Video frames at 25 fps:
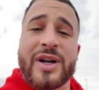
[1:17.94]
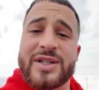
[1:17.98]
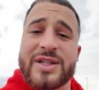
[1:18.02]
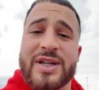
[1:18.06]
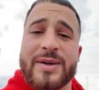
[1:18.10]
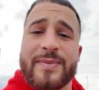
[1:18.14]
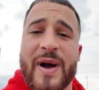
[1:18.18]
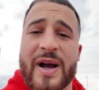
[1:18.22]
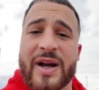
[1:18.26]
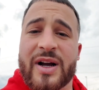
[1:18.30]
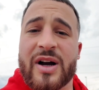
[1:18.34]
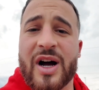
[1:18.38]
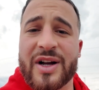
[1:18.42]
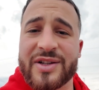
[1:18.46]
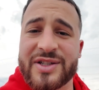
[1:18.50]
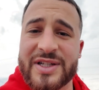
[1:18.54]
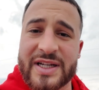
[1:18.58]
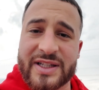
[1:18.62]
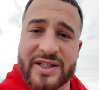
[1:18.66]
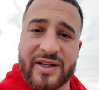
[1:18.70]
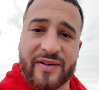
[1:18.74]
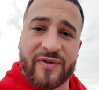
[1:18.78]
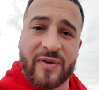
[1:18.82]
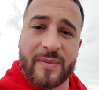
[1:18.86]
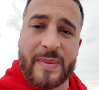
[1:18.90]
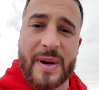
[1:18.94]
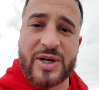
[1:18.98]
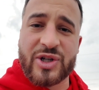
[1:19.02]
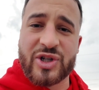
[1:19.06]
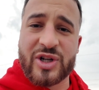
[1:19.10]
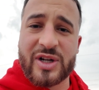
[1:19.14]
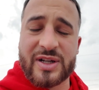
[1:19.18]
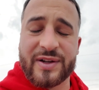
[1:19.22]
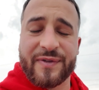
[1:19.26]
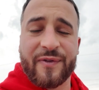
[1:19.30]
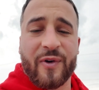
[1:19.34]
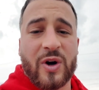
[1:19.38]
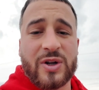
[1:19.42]
going to see my contact
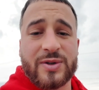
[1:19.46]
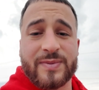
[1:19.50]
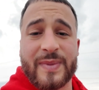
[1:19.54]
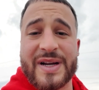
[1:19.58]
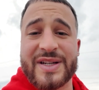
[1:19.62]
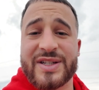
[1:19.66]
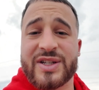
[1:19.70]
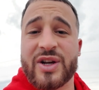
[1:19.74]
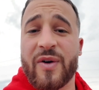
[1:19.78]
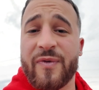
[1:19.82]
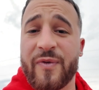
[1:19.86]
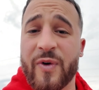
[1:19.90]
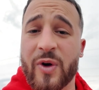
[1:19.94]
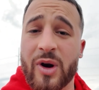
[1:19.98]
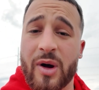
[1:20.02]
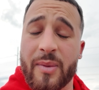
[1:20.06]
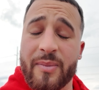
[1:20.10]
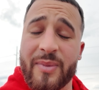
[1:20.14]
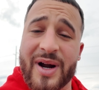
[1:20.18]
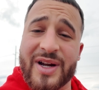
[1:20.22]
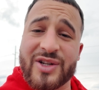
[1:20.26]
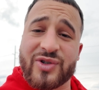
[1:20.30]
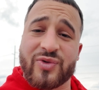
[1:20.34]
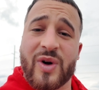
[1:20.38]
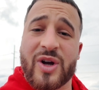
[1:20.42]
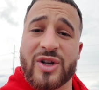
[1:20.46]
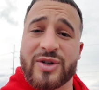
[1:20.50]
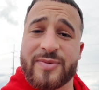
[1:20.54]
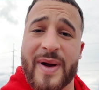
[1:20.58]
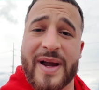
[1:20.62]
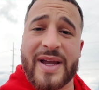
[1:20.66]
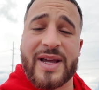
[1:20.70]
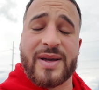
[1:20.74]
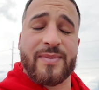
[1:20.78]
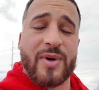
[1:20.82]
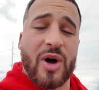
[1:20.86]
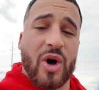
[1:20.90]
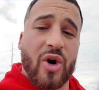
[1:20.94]
information as far as my cell phone number as well as my
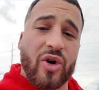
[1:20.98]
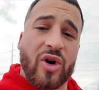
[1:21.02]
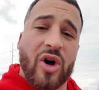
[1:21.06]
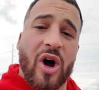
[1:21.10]
email.